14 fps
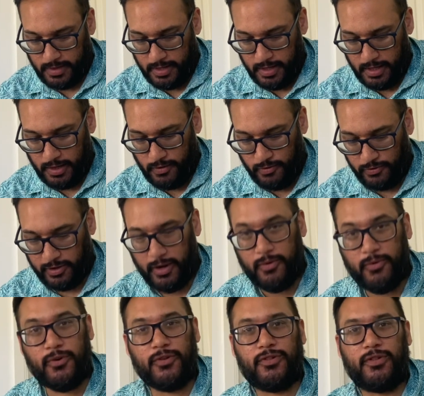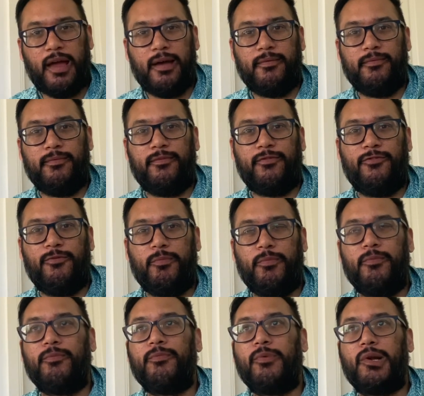He also was
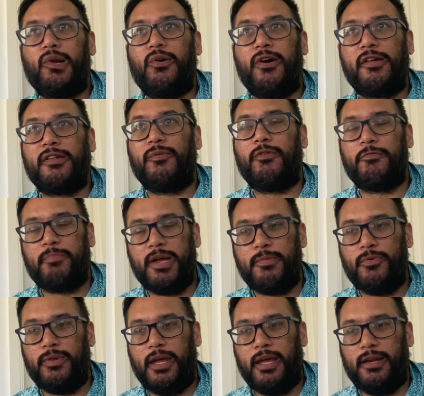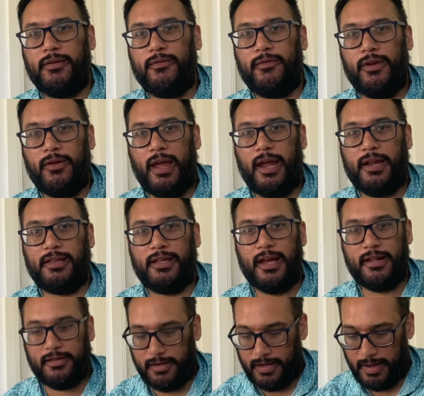familiarising with people that had
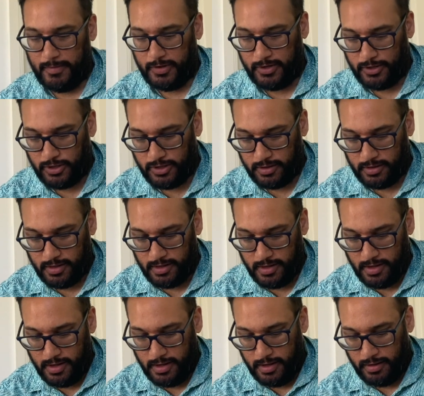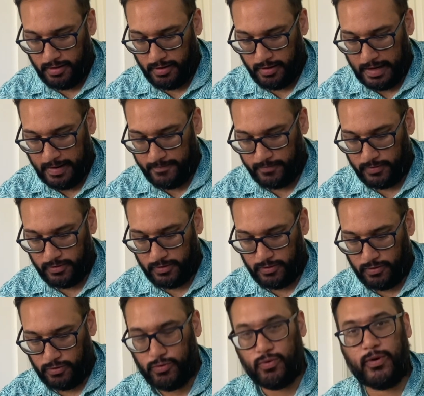guns and ammunition,
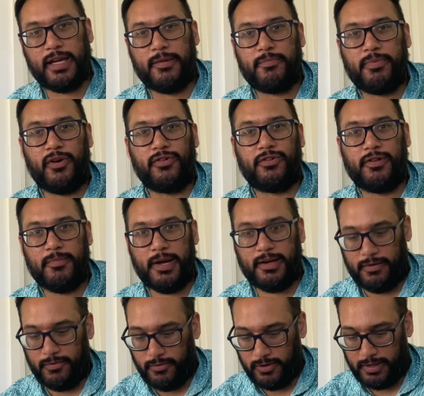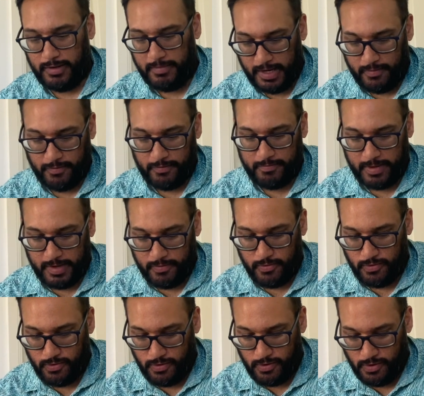tweeting posts about it and wanting to meet up with
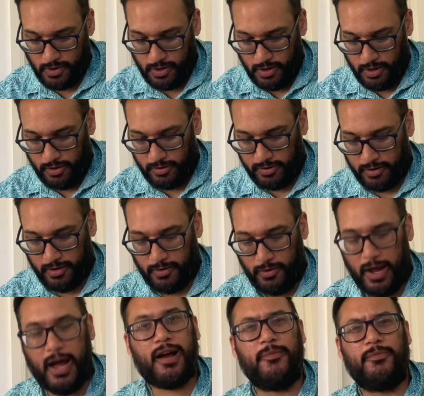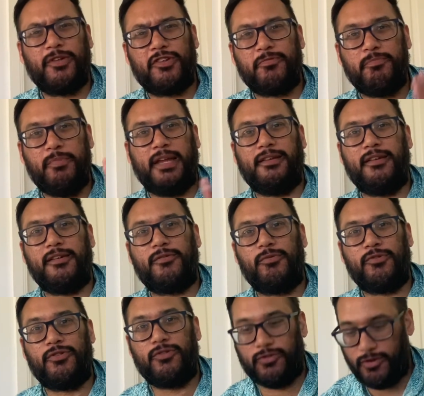people. So how come this madness
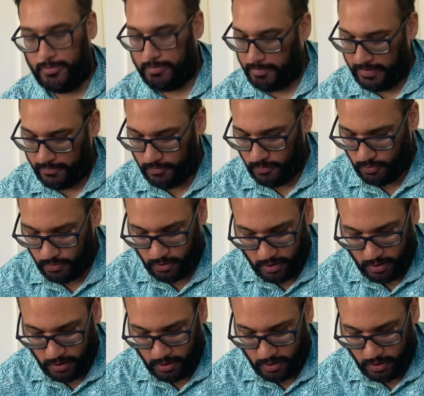wasn't stopped before?